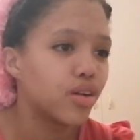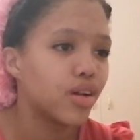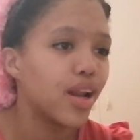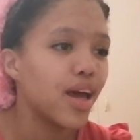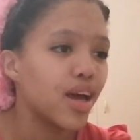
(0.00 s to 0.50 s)

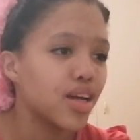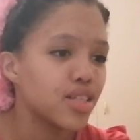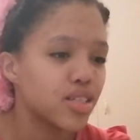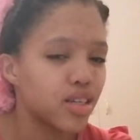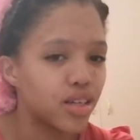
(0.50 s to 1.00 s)

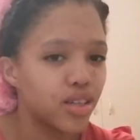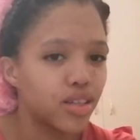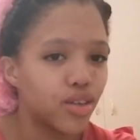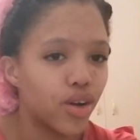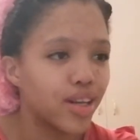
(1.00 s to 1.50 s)
later,
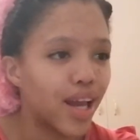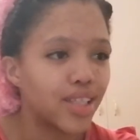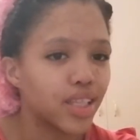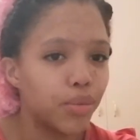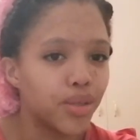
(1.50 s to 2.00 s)
not
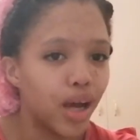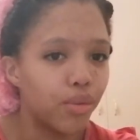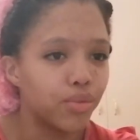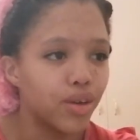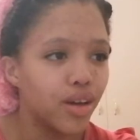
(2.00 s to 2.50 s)
like same
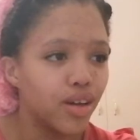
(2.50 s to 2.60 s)
time.